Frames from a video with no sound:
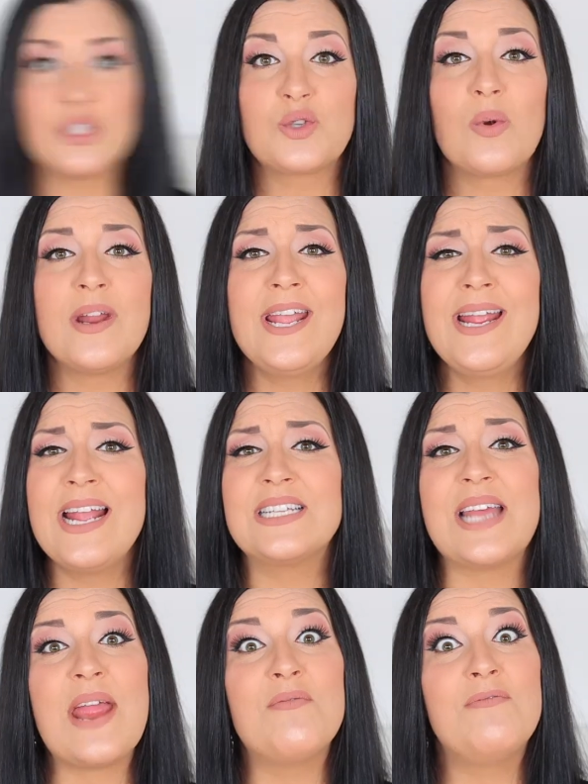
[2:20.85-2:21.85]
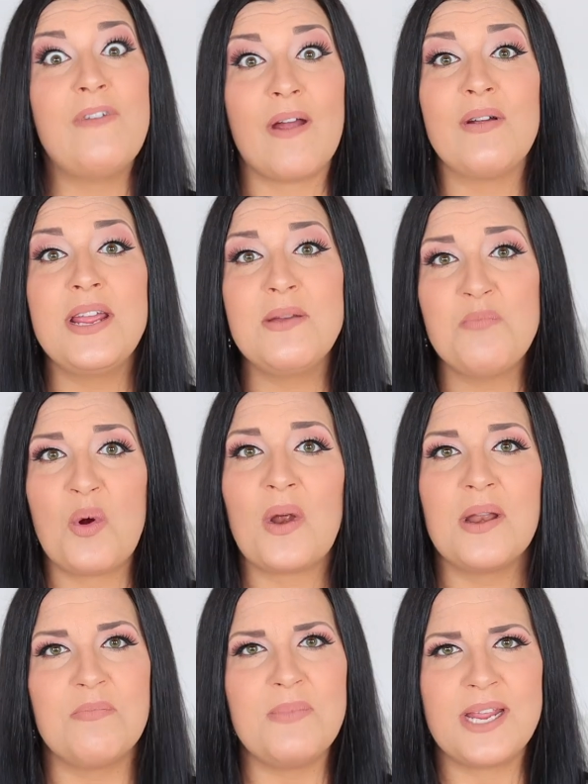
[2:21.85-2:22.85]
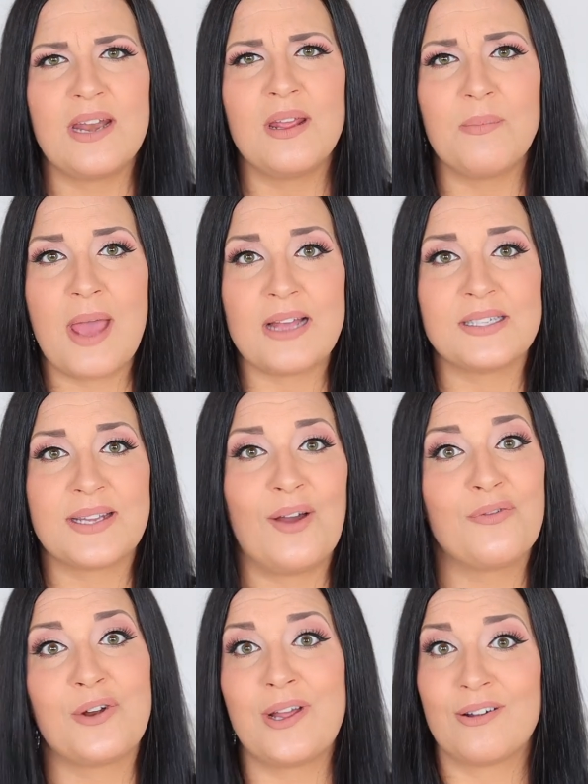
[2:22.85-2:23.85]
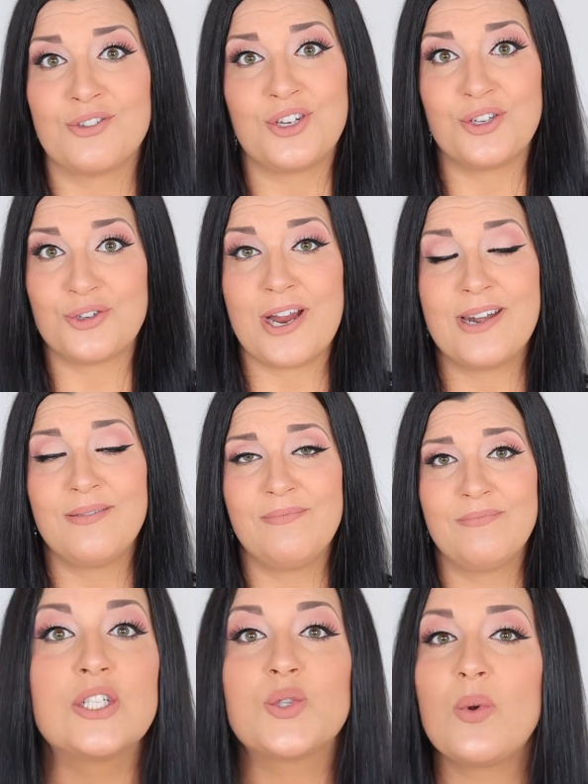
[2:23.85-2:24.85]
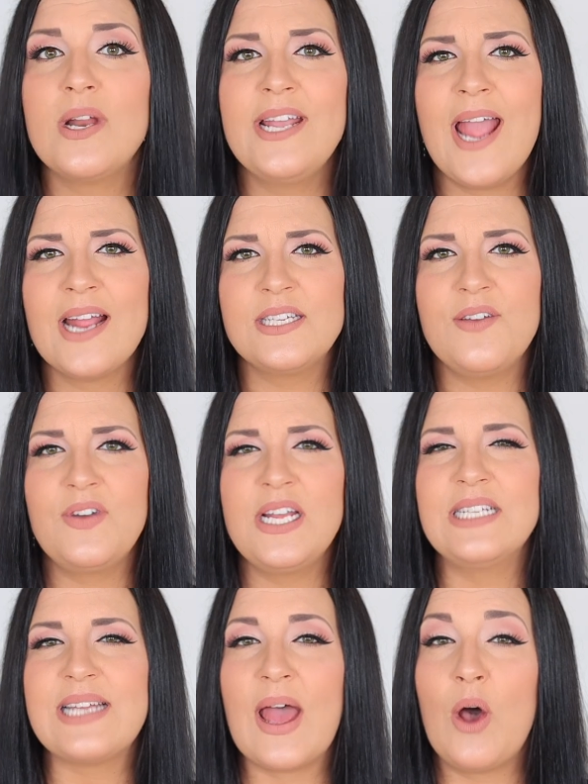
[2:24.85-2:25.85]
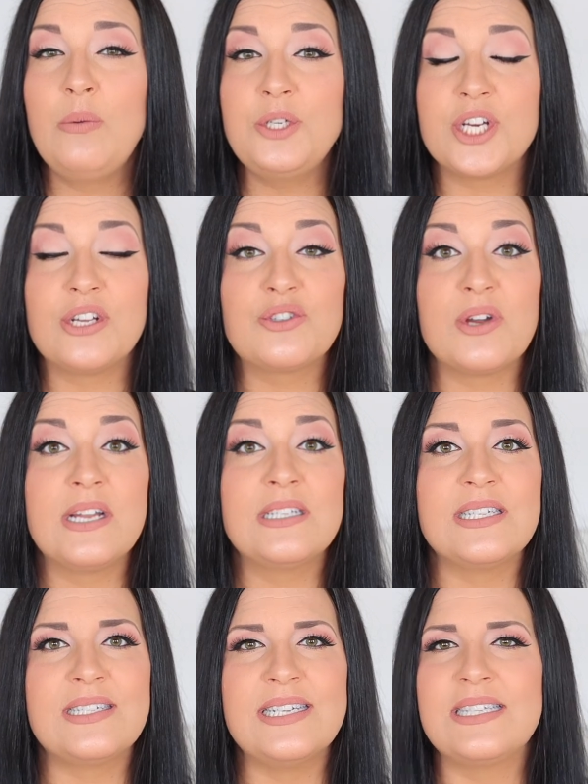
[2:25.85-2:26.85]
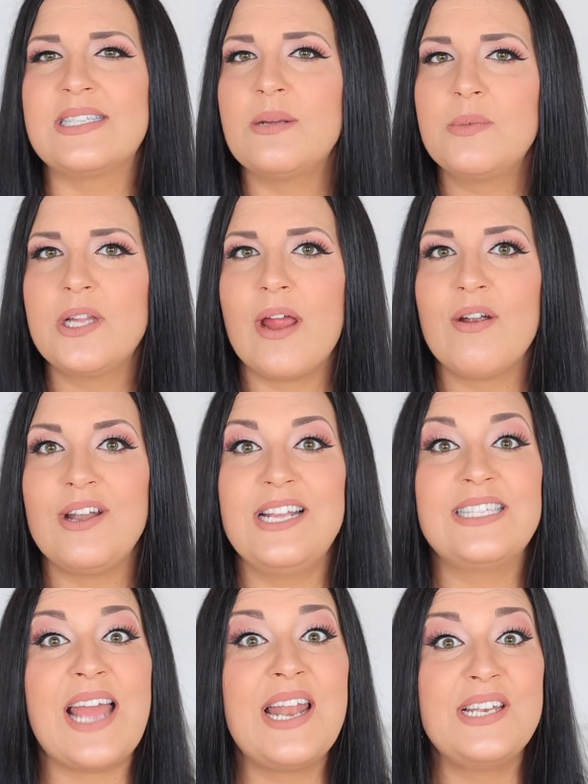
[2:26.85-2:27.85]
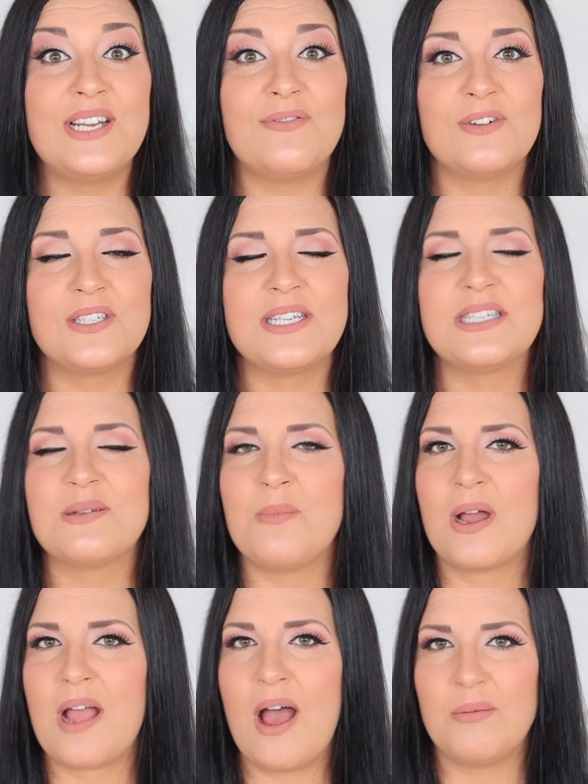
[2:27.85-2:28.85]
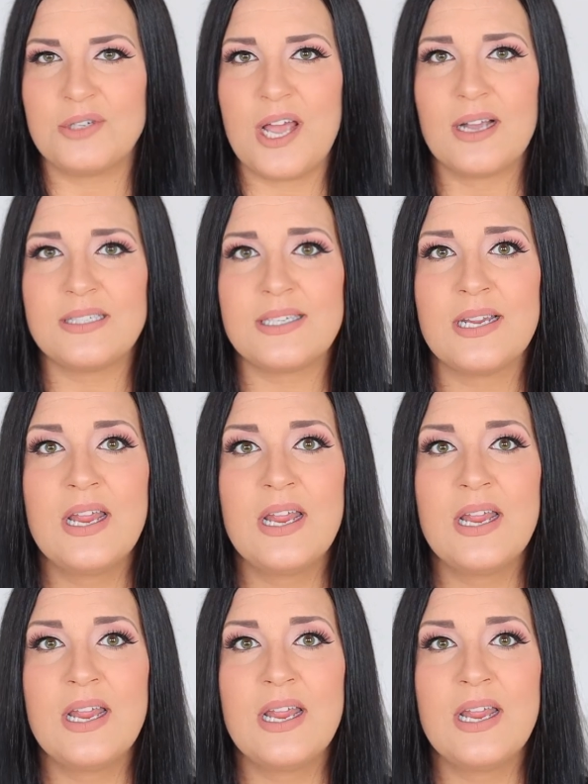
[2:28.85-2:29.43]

Sorting is a very important beginning math skill for young children. Sorting activities help children to see similarities and differences among objects.